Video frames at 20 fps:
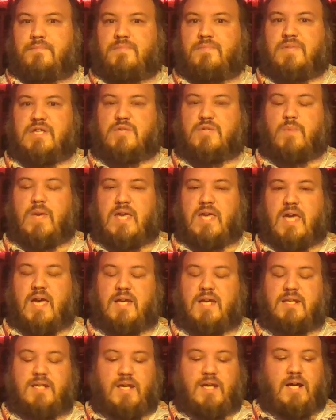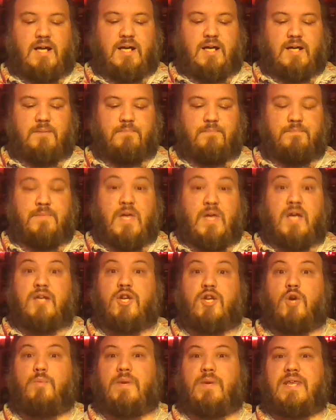this weekend,
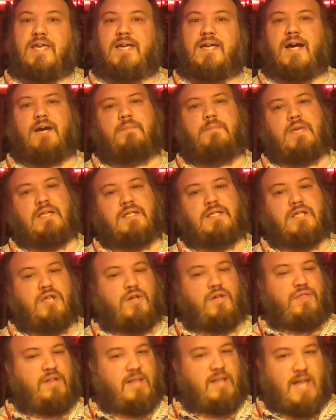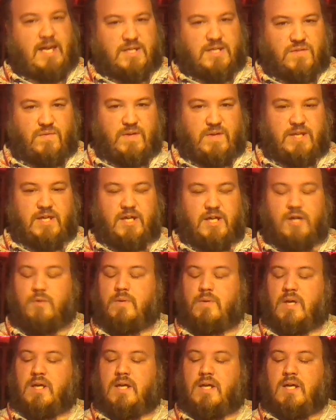nobody commented on the last video,